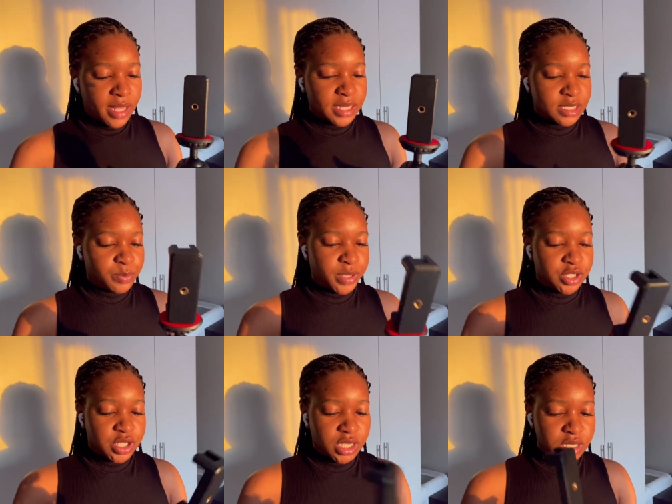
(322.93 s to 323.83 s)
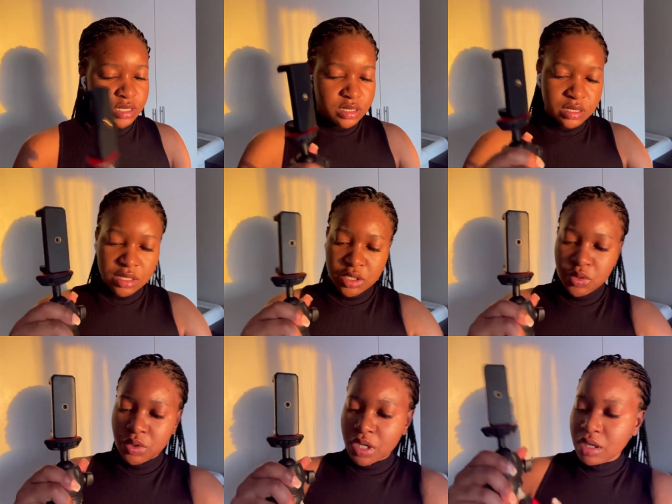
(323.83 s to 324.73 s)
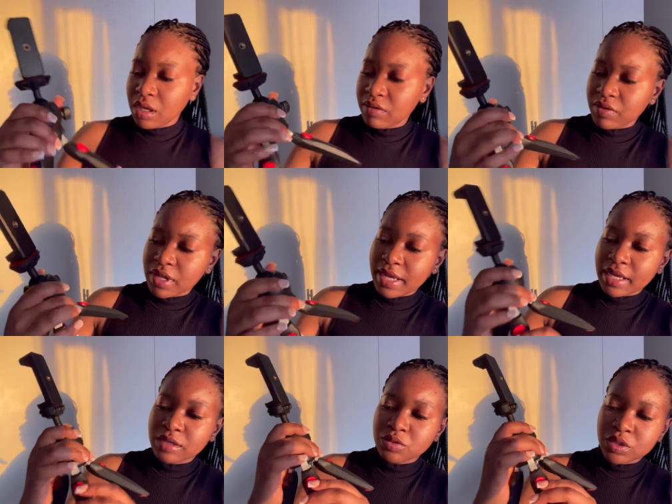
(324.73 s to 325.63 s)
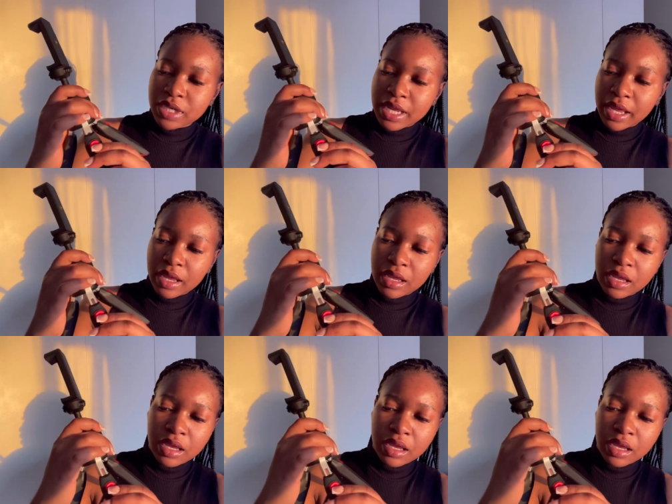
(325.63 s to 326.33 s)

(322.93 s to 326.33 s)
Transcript: this purchase you can even like do it like